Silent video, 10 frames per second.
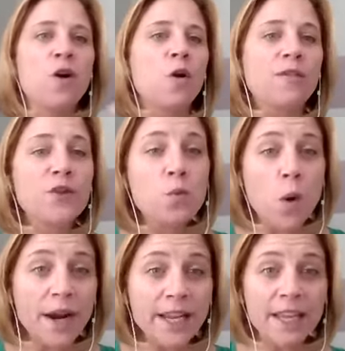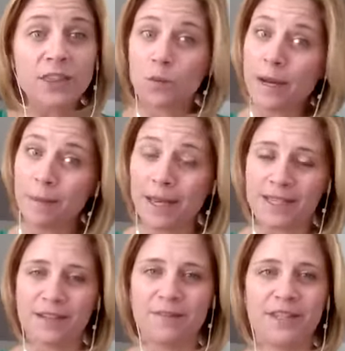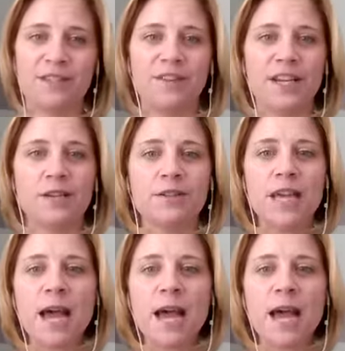or if you want to get the replays of these videos,